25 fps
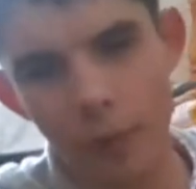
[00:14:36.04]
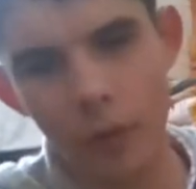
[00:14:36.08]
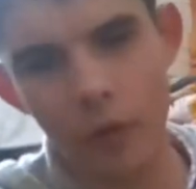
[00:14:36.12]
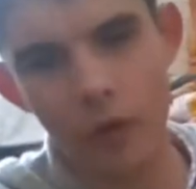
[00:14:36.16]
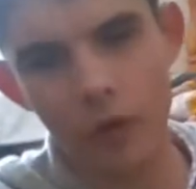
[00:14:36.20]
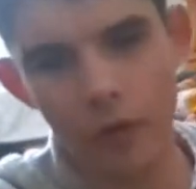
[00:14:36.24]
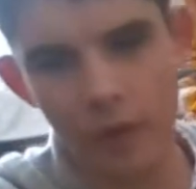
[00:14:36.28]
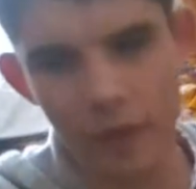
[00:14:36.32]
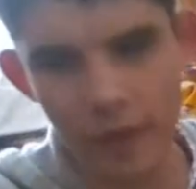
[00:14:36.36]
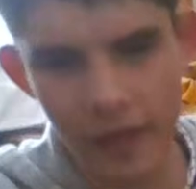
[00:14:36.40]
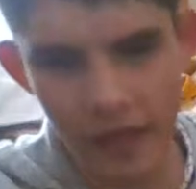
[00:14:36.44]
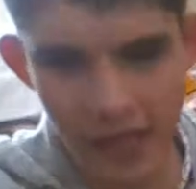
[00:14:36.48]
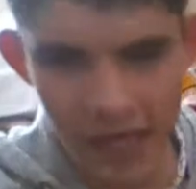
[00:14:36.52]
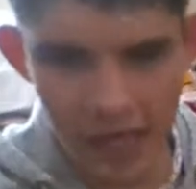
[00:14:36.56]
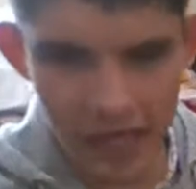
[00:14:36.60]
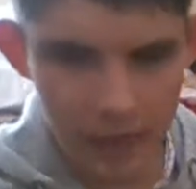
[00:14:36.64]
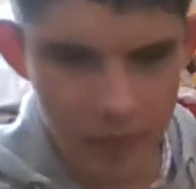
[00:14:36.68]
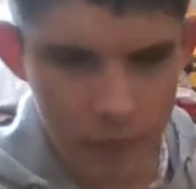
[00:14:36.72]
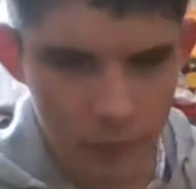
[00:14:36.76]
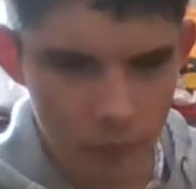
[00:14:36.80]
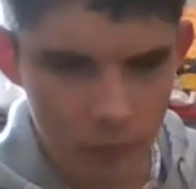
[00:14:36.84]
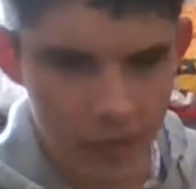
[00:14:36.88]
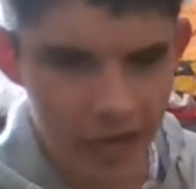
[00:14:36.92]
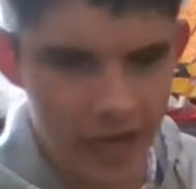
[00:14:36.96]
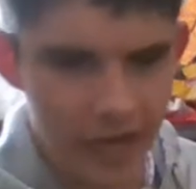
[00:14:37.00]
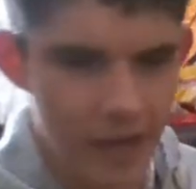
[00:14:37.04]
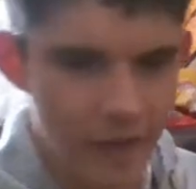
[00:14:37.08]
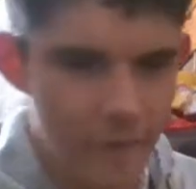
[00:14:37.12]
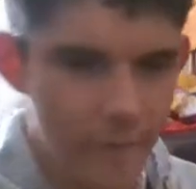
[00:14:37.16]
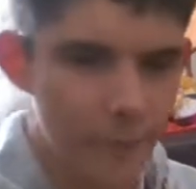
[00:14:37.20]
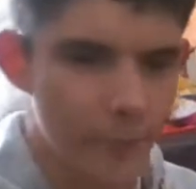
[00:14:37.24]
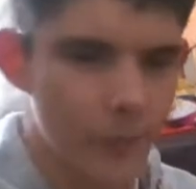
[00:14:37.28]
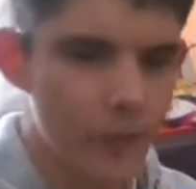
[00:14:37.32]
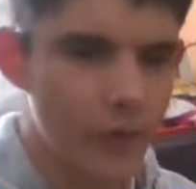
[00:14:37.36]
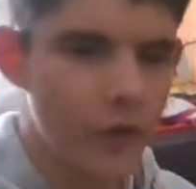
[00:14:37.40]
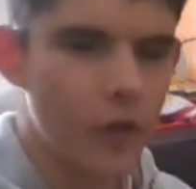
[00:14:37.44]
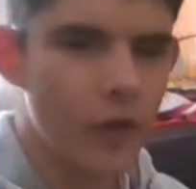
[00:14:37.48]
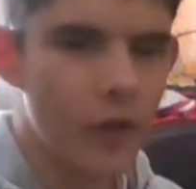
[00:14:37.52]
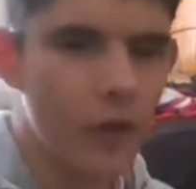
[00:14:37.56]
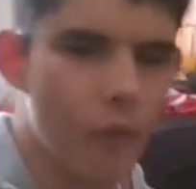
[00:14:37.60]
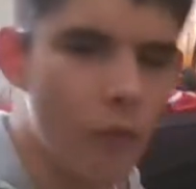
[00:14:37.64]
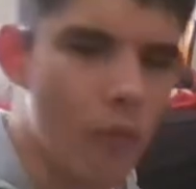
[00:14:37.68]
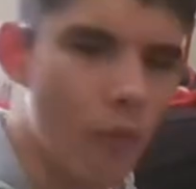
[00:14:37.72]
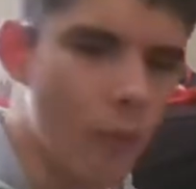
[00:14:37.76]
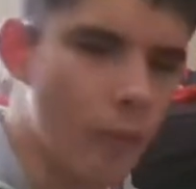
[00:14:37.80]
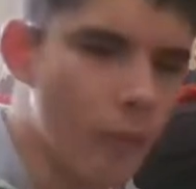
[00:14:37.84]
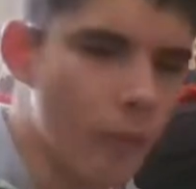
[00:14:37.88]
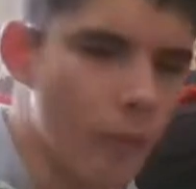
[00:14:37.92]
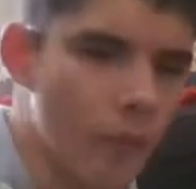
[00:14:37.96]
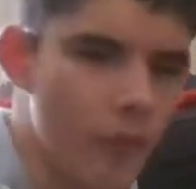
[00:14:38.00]
look at the
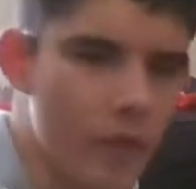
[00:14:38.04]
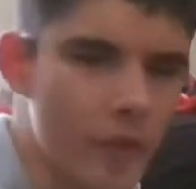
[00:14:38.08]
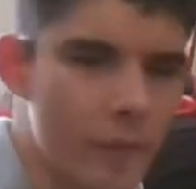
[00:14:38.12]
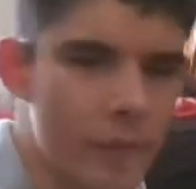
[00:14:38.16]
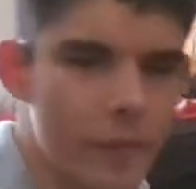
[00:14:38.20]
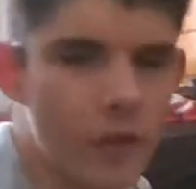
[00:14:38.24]
E313